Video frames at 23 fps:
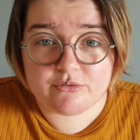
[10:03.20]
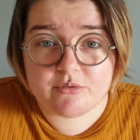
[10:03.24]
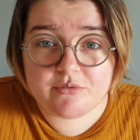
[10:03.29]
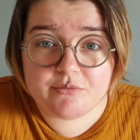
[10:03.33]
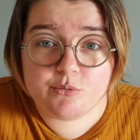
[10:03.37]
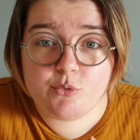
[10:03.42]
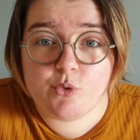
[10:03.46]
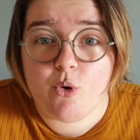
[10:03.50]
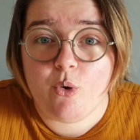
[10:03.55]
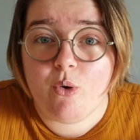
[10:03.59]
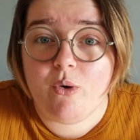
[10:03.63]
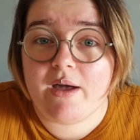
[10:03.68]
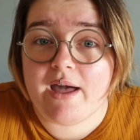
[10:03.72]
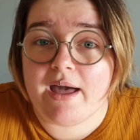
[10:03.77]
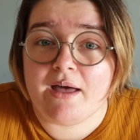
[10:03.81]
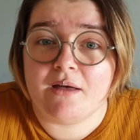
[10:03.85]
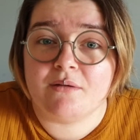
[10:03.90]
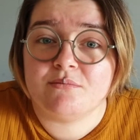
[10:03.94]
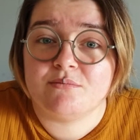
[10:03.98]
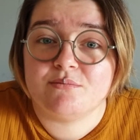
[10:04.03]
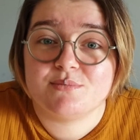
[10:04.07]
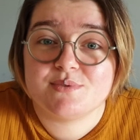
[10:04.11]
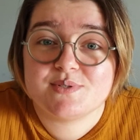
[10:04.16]
of war
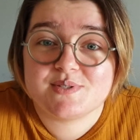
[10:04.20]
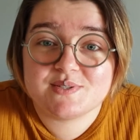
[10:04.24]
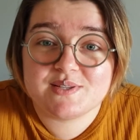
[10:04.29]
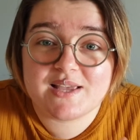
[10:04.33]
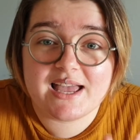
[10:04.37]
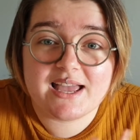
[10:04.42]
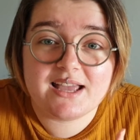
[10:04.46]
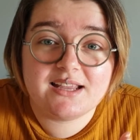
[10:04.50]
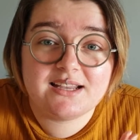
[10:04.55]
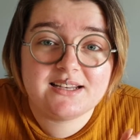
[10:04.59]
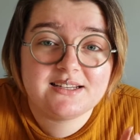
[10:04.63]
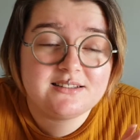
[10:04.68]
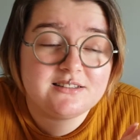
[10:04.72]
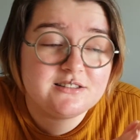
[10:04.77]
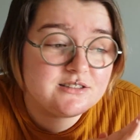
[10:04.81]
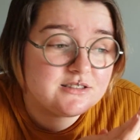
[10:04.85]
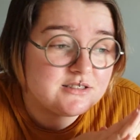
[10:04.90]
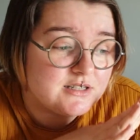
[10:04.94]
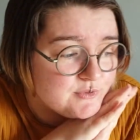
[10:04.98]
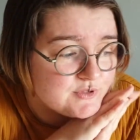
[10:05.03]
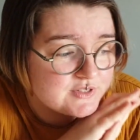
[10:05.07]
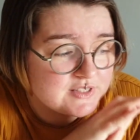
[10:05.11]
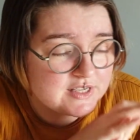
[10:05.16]
camps and
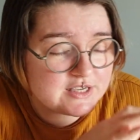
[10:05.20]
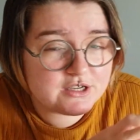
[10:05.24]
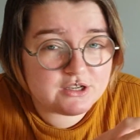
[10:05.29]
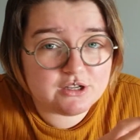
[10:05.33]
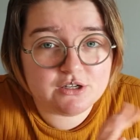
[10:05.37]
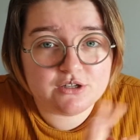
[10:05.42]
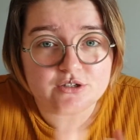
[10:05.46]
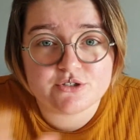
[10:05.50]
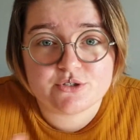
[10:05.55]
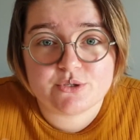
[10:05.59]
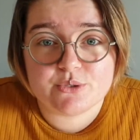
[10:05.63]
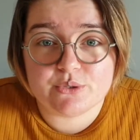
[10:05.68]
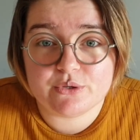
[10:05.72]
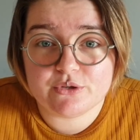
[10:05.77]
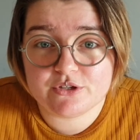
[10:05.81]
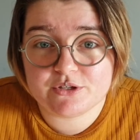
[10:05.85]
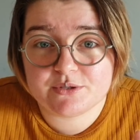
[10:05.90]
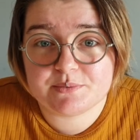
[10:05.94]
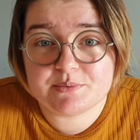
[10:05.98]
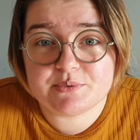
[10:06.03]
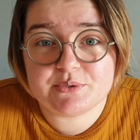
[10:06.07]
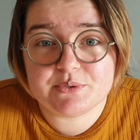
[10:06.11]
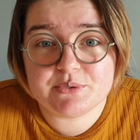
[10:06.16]
psychological
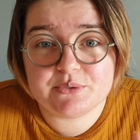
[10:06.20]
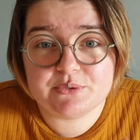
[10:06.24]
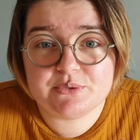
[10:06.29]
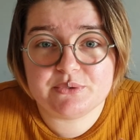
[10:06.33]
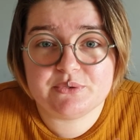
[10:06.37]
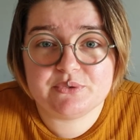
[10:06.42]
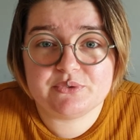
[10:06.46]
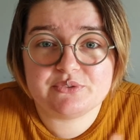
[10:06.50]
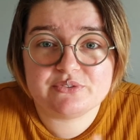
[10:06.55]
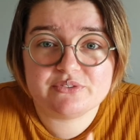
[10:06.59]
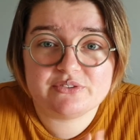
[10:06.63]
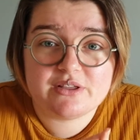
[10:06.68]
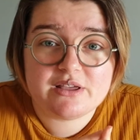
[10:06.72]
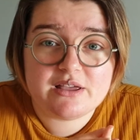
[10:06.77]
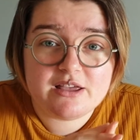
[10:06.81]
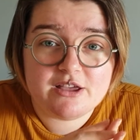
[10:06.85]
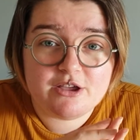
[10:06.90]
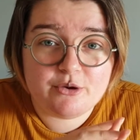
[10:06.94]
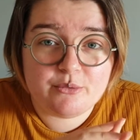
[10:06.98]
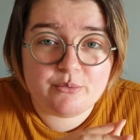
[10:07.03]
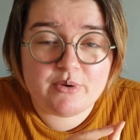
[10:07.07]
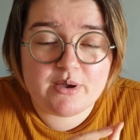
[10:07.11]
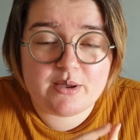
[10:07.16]
hospitals
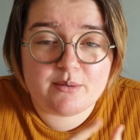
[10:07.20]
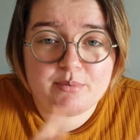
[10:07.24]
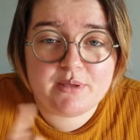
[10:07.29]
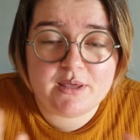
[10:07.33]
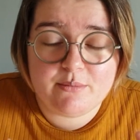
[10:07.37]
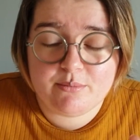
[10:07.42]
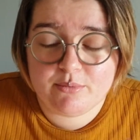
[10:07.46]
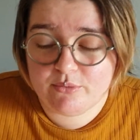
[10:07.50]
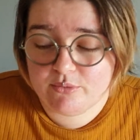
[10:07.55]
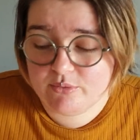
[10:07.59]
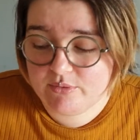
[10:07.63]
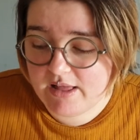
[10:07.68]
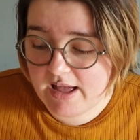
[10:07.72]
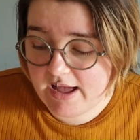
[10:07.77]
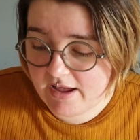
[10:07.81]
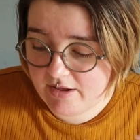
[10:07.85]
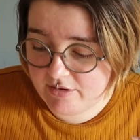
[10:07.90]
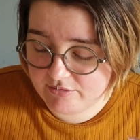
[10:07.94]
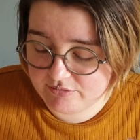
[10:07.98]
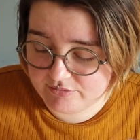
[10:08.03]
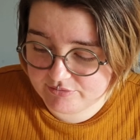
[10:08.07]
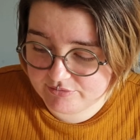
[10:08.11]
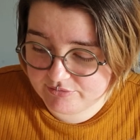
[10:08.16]
where people
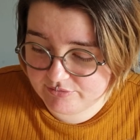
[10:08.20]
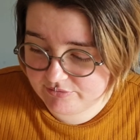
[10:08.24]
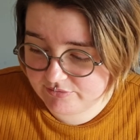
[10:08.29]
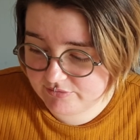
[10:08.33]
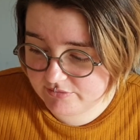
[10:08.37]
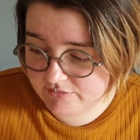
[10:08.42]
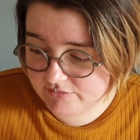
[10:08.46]
have